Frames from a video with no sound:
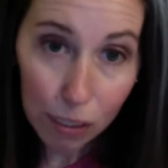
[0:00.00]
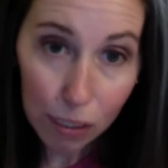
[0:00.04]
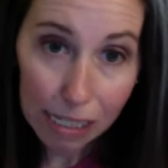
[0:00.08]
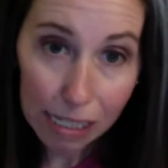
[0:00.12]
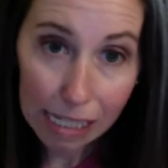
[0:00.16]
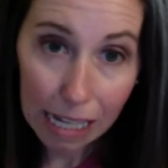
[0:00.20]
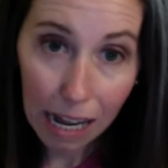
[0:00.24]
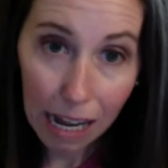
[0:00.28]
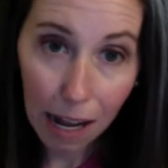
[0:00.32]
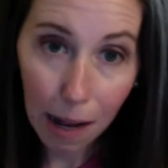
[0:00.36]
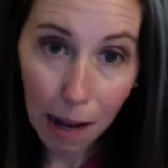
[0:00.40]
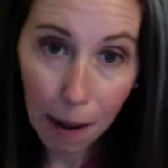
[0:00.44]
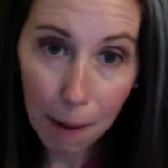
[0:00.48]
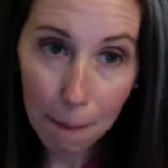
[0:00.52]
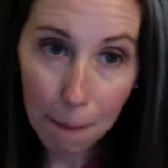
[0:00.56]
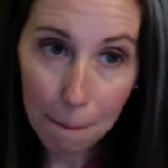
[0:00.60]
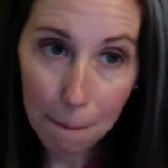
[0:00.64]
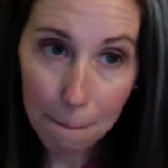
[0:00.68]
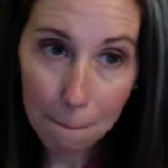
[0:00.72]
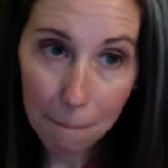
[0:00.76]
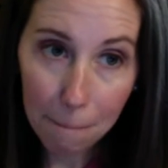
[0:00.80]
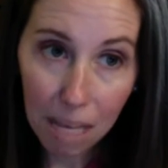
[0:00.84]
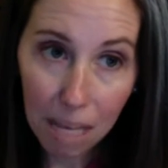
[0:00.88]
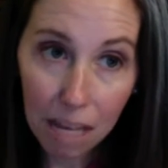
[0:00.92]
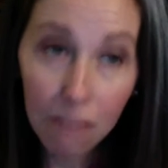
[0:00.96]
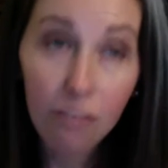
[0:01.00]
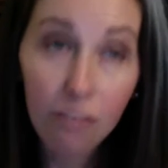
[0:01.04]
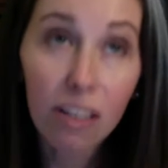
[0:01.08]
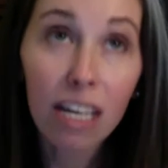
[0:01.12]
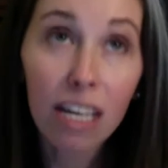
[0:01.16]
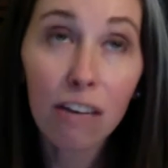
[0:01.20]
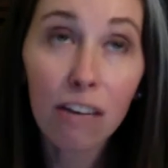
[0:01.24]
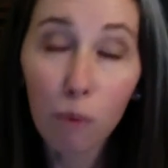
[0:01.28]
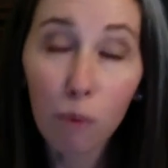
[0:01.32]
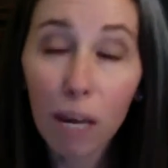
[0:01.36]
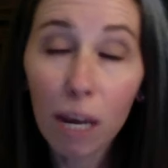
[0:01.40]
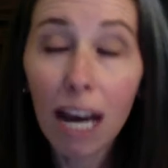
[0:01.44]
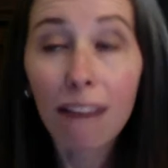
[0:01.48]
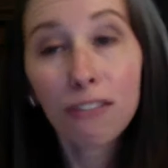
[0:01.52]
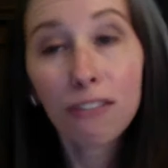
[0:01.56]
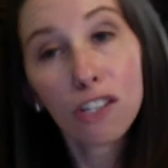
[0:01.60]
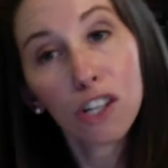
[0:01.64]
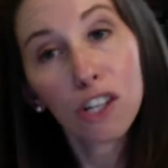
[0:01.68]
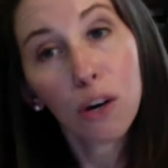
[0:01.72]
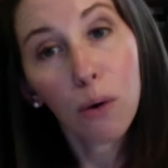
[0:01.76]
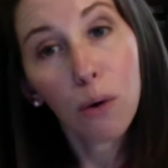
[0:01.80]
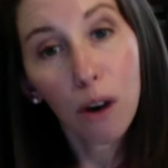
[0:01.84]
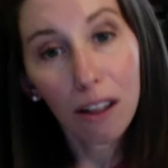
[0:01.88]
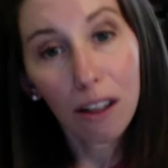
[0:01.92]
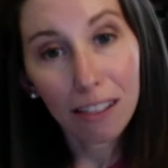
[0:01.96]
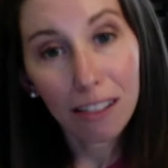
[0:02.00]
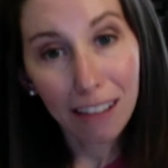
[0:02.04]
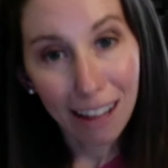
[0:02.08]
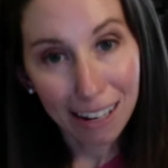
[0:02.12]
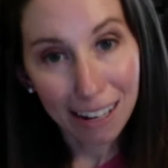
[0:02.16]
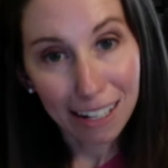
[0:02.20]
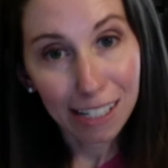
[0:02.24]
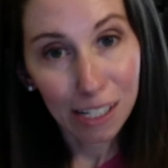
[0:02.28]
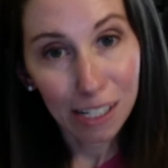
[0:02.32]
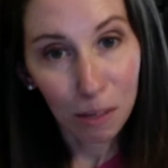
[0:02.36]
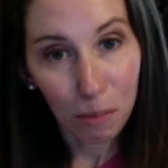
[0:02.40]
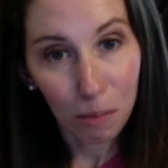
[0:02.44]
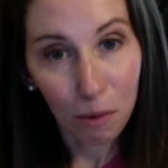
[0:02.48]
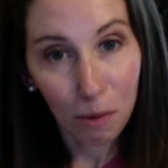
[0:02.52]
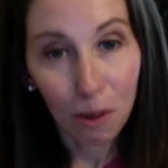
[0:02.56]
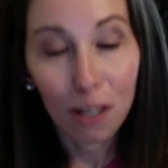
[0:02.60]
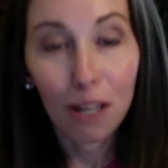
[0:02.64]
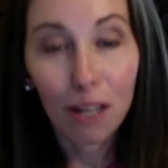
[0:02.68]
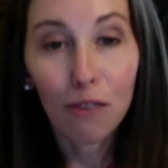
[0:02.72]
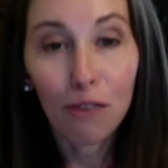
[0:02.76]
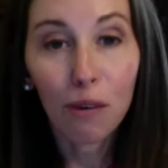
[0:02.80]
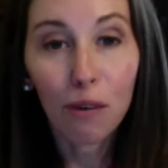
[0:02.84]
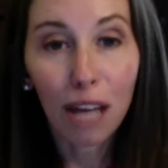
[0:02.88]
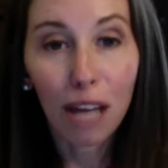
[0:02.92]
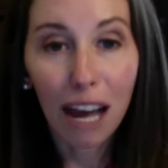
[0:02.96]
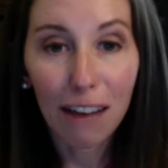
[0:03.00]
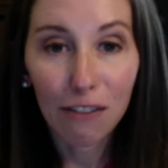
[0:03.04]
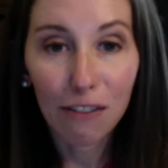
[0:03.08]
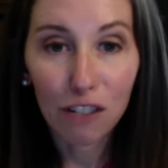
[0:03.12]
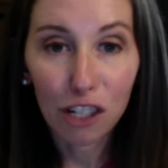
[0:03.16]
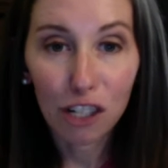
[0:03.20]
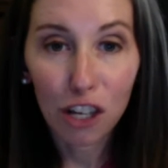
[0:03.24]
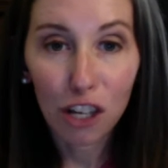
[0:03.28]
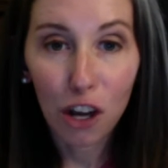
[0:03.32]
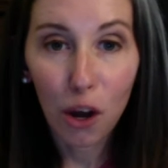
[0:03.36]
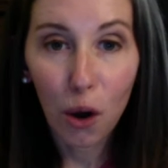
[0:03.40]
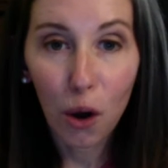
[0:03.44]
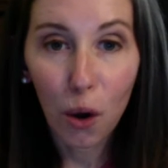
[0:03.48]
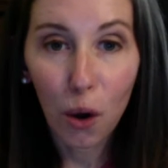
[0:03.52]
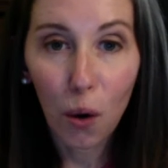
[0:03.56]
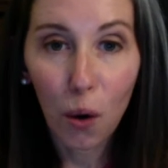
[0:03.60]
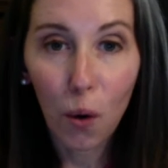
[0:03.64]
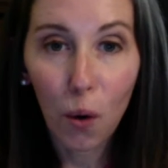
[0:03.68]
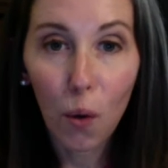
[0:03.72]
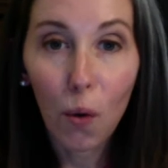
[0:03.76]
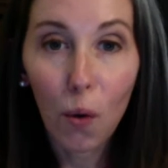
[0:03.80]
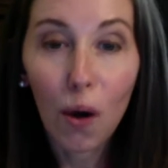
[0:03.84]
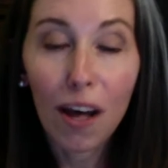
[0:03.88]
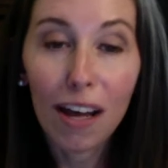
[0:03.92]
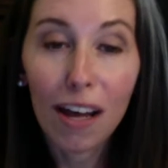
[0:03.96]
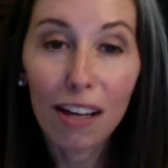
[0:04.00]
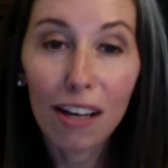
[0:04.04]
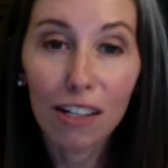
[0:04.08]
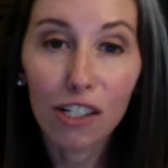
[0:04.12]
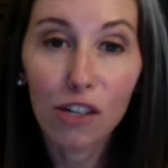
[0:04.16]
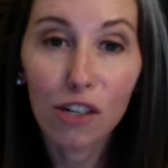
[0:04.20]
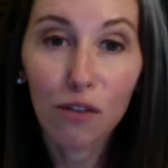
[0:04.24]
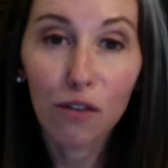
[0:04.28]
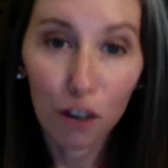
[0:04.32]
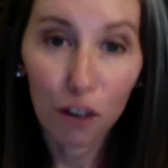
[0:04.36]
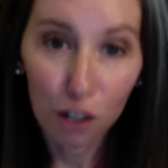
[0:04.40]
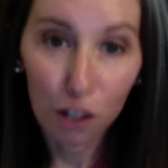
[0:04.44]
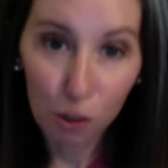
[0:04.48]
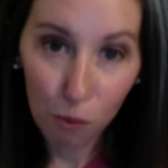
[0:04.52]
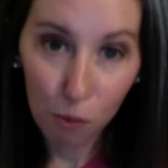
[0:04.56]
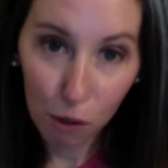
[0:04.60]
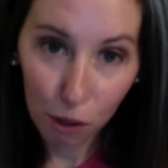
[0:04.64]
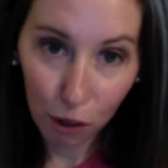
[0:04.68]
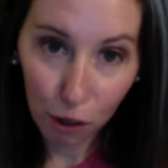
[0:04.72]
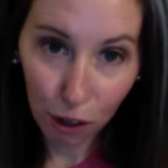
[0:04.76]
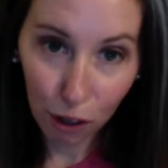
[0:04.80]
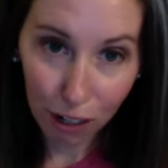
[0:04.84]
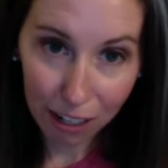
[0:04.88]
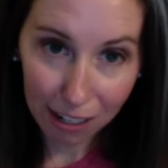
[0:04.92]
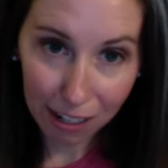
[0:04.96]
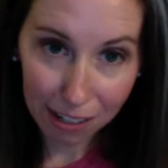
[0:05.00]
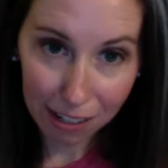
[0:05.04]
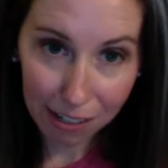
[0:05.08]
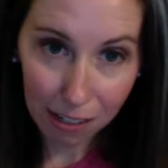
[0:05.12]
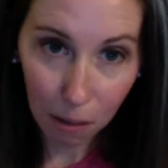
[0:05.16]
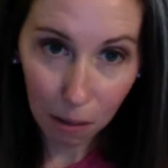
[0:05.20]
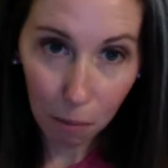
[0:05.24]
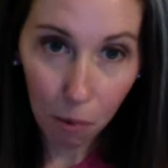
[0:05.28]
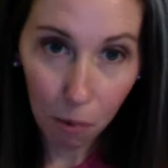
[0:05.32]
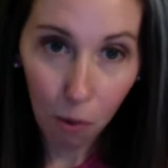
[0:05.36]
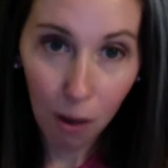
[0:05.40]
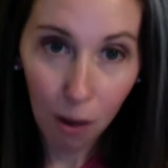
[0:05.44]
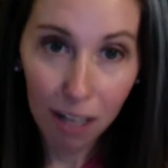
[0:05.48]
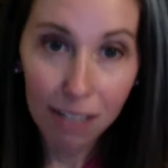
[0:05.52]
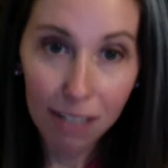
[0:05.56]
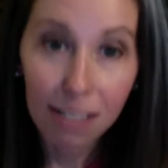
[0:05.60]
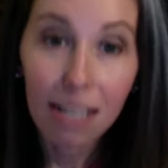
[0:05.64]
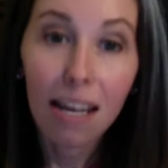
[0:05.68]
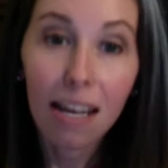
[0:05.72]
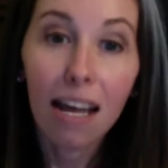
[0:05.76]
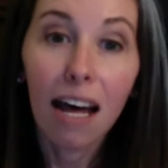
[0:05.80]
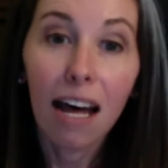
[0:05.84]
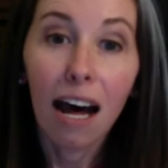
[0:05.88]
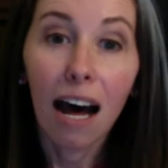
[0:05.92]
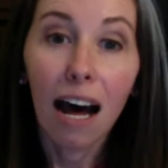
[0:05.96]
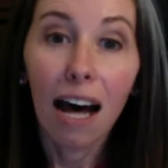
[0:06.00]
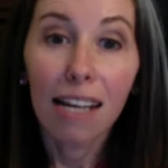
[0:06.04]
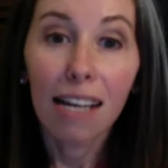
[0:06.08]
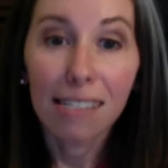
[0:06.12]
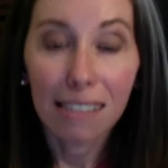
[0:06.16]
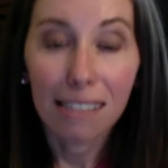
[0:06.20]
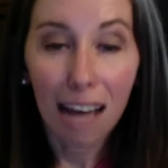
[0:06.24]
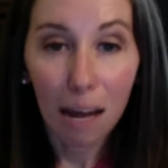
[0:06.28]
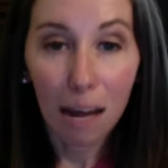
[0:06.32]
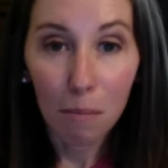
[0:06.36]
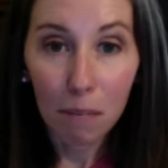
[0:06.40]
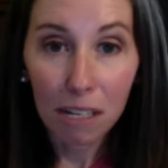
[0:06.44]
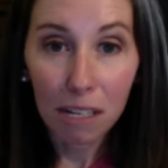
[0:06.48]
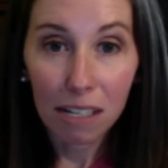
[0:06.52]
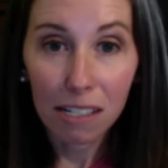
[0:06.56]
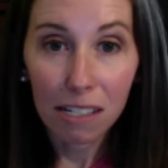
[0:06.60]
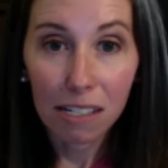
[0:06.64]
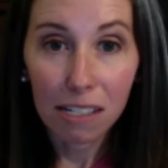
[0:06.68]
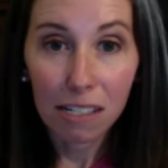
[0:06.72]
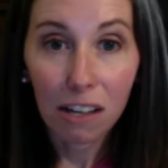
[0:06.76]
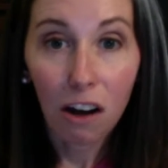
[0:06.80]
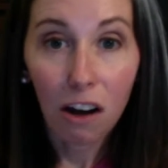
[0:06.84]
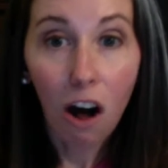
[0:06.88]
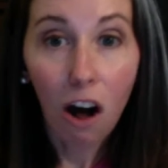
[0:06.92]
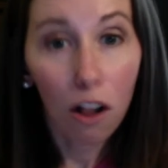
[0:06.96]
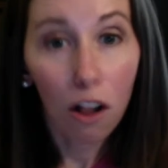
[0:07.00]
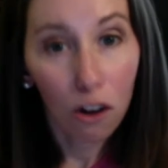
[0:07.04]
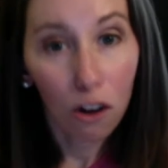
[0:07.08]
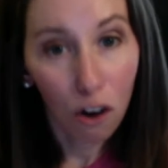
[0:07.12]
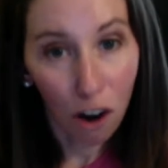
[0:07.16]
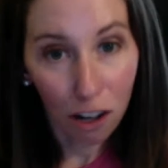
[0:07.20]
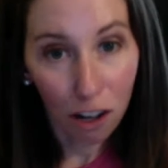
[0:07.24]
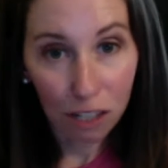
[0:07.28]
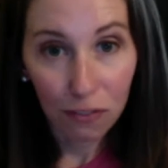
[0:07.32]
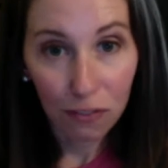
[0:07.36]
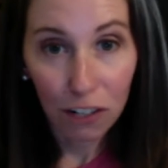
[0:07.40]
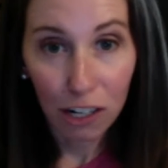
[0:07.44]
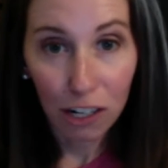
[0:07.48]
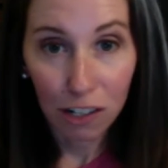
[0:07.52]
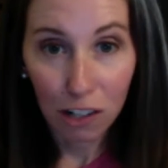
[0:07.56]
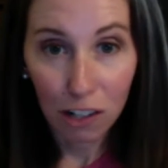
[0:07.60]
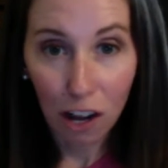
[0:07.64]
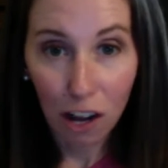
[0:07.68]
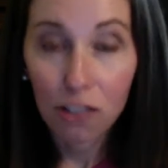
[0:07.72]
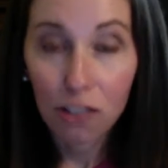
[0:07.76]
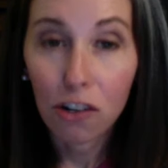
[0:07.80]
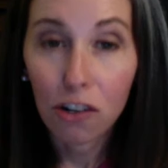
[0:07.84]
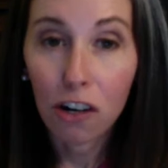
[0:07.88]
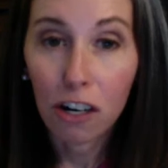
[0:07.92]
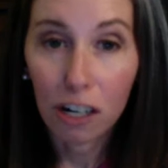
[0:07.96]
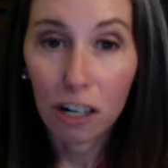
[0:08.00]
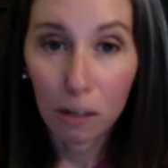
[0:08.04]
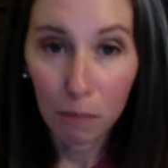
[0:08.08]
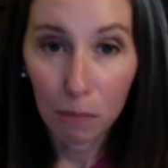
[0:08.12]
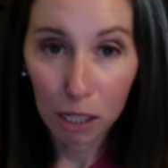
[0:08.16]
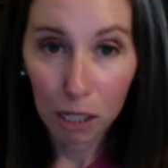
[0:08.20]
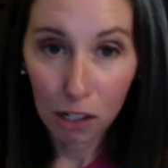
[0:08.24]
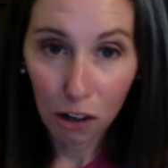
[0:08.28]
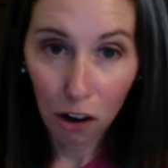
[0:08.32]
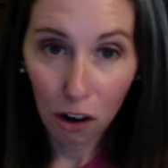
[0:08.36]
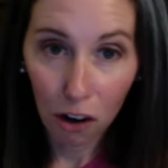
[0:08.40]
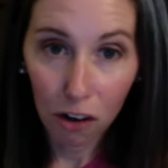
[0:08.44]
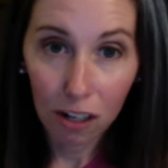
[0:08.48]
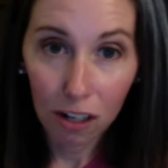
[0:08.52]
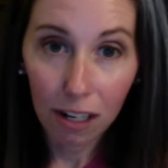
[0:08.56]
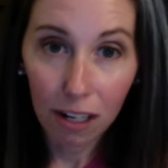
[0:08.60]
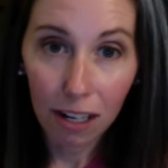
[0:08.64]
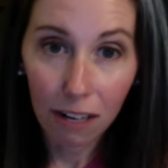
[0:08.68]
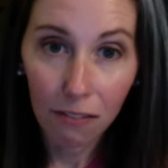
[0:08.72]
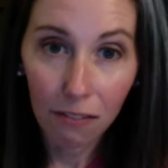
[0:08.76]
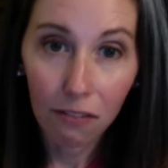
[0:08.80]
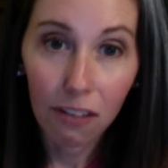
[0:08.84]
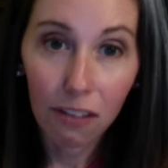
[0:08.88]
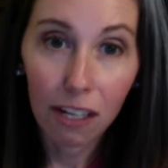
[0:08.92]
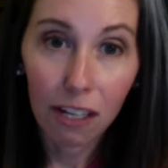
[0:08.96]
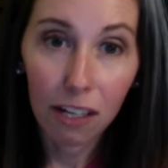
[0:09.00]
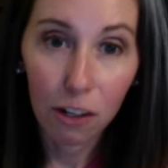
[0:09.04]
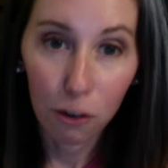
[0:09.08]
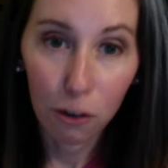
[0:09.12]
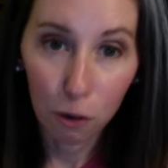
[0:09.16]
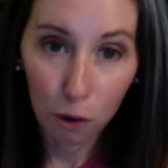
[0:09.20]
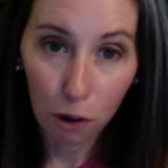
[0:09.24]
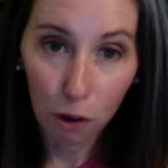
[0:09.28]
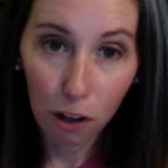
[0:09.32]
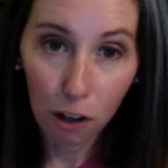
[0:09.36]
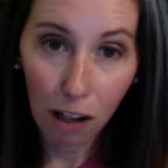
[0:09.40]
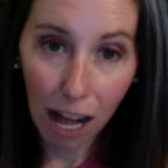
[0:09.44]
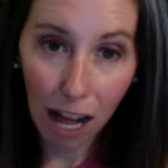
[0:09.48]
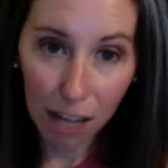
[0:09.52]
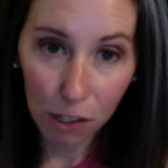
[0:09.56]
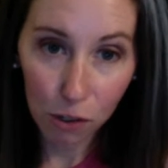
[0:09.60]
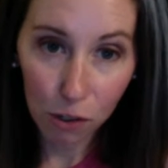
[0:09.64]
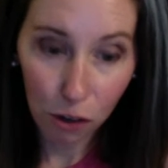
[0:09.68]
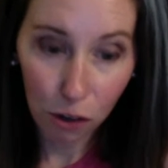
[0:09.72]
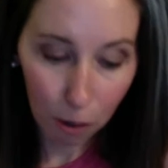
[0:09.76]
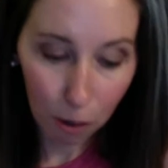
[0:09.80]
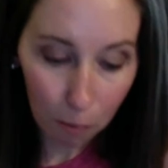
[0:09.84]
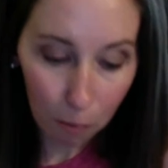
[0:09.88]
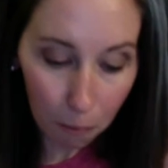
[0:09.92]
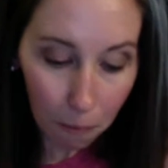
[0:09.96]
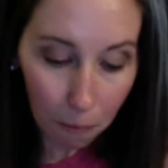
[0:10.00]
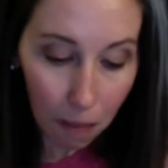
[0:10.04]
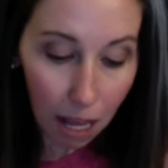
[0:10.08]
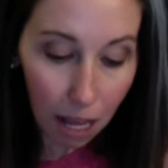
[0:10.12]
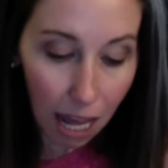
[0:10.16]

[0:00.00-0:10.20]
if we have to go online at some point, if we have to go to virtual learning at some point, assignments all across Veritas are going to be turned in via Google Classroom.